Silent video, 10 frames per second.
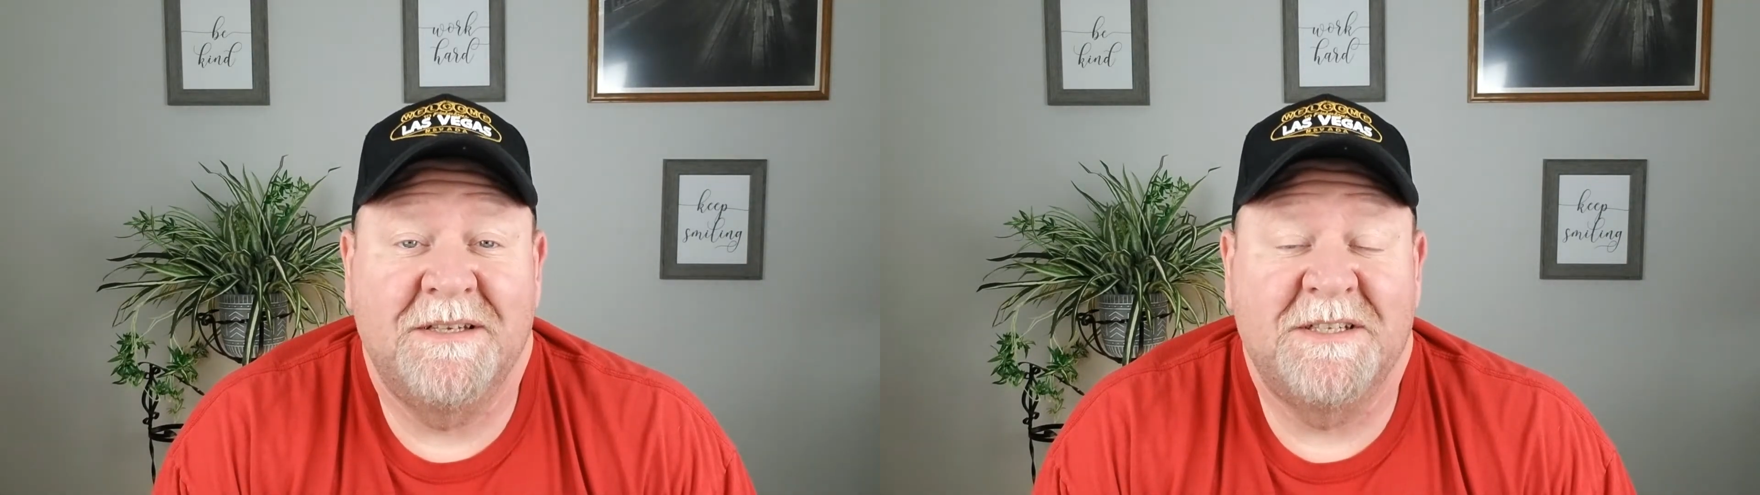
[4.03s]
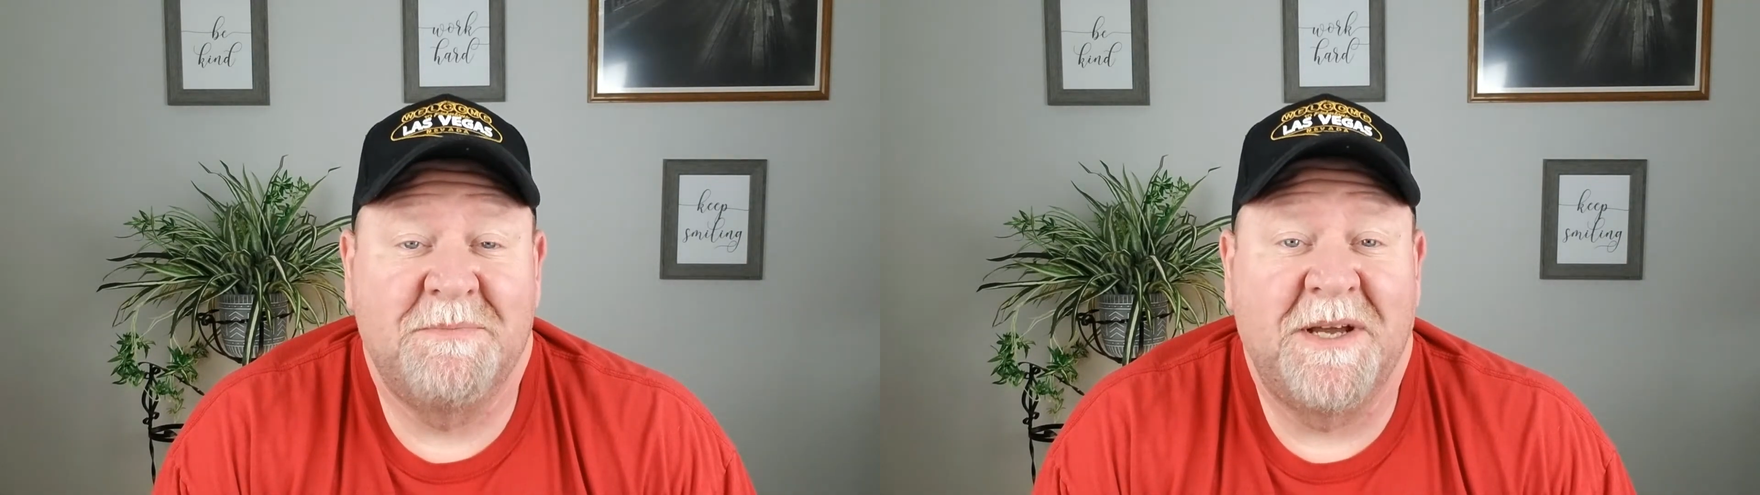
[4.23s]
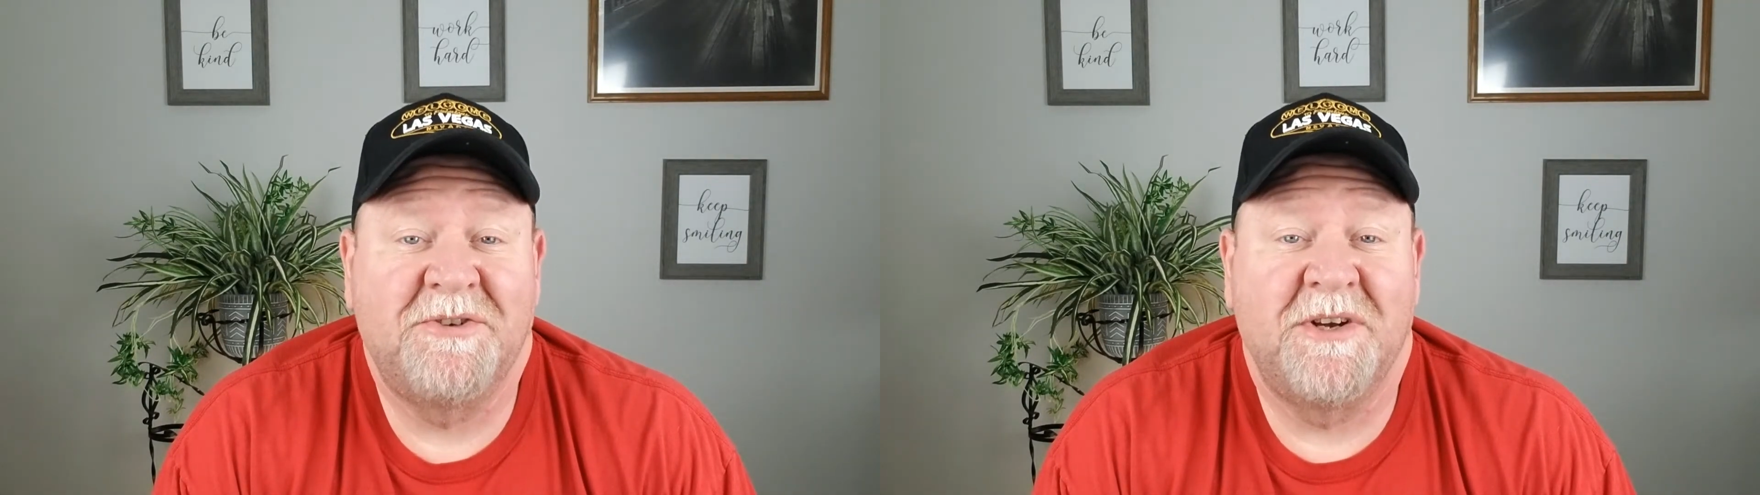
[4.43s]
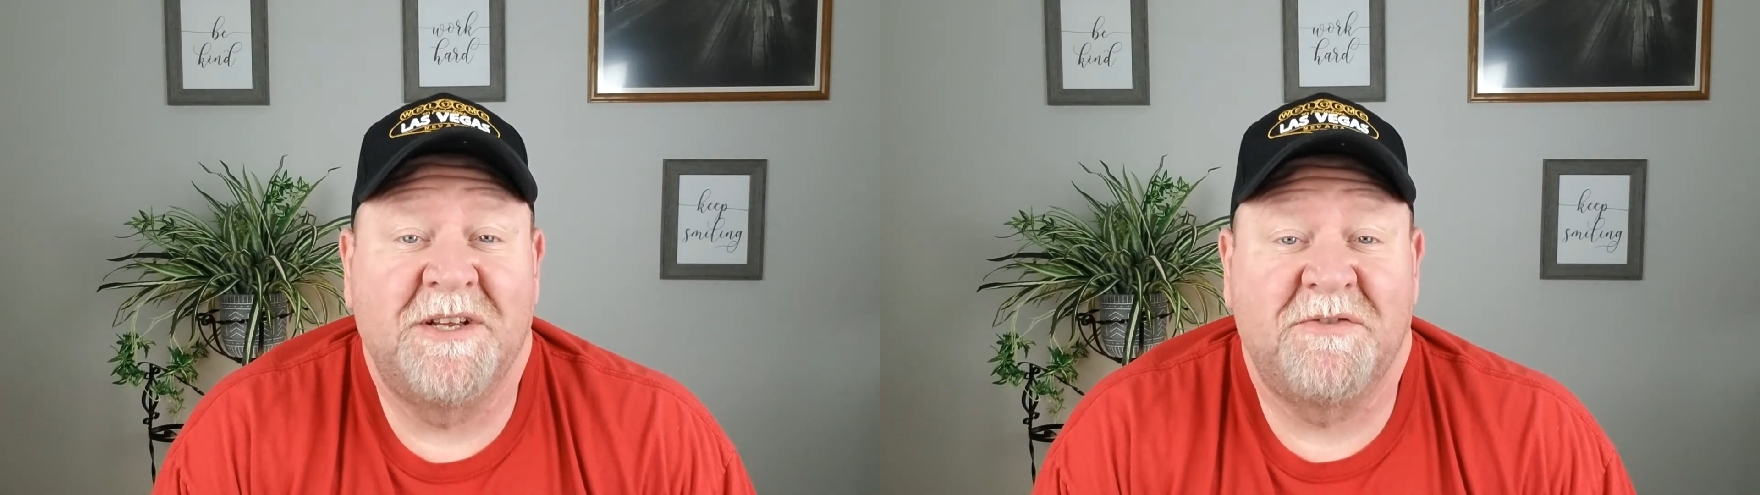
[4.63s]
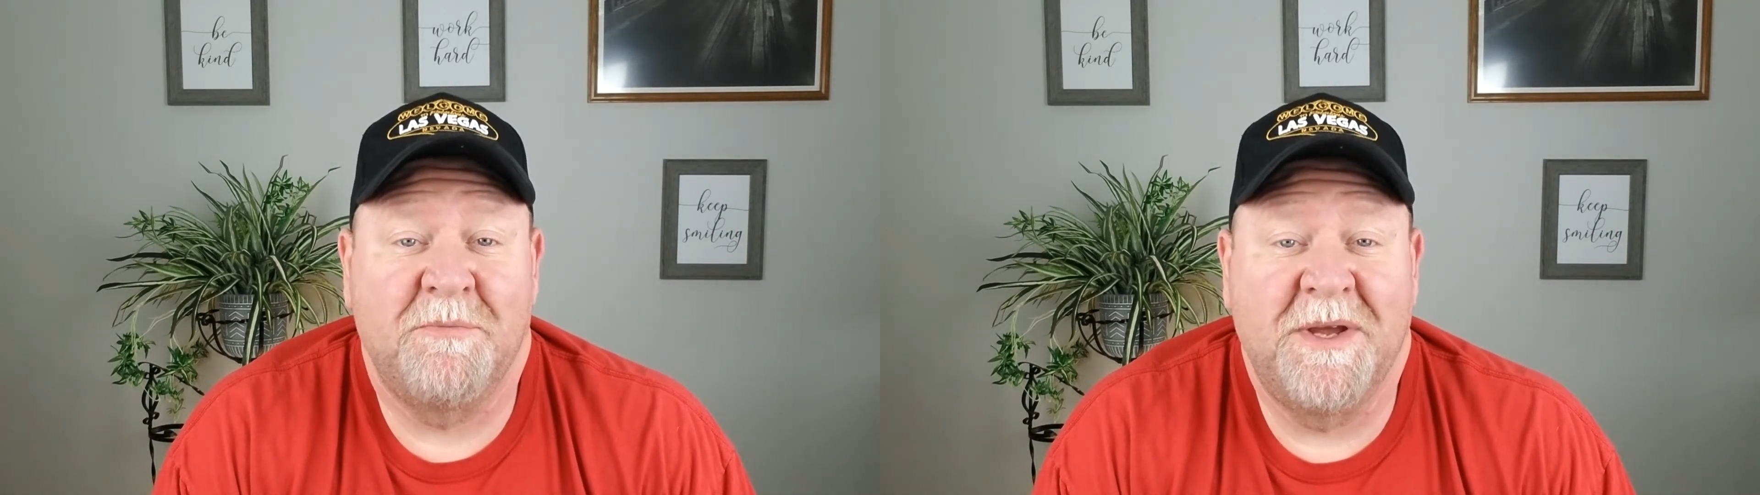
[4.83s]
is my
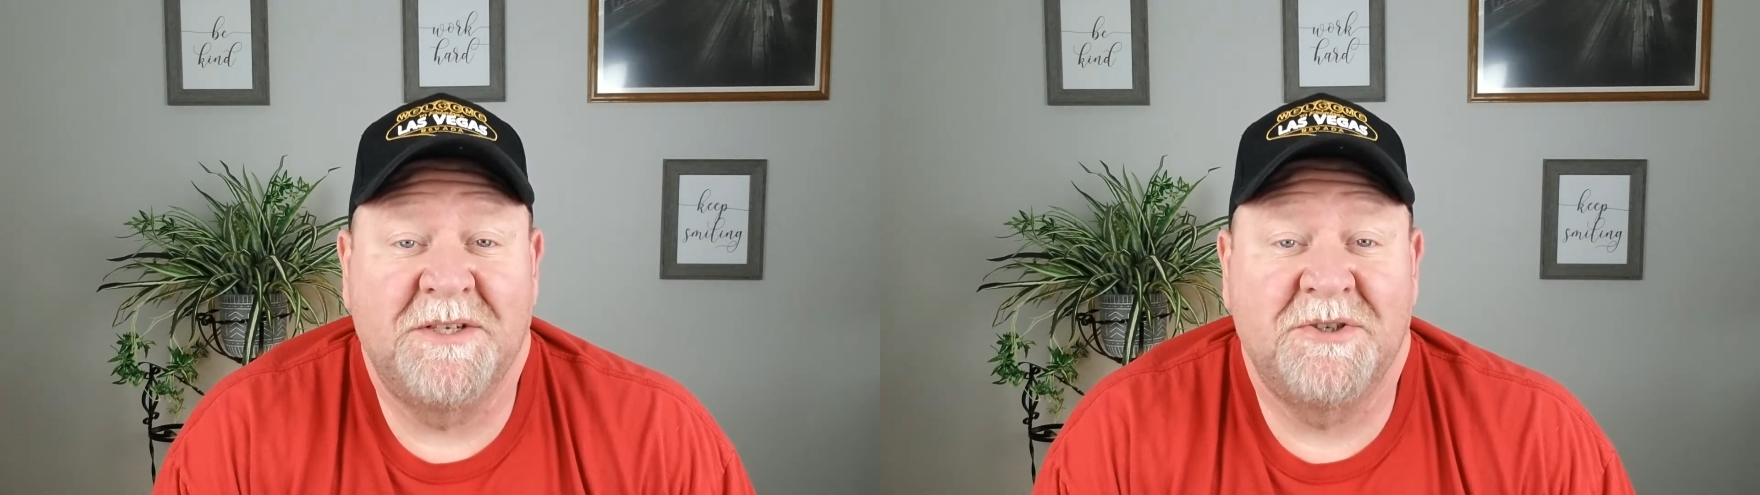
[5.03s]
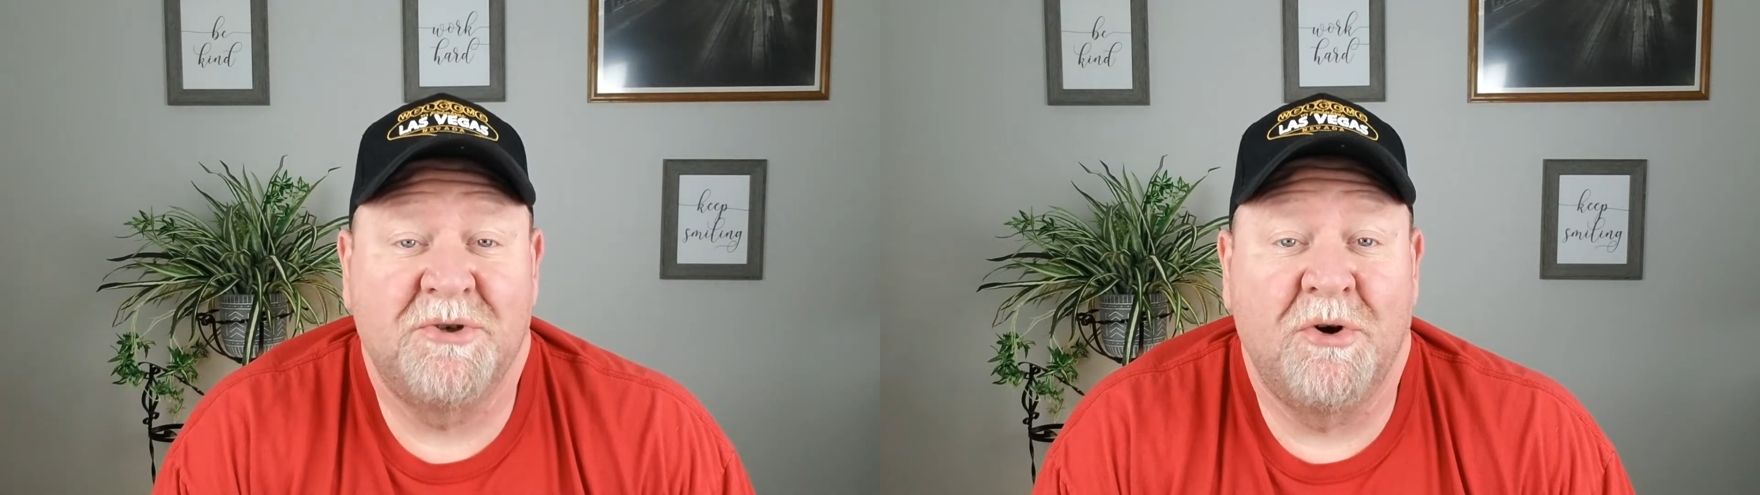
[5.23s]
transformation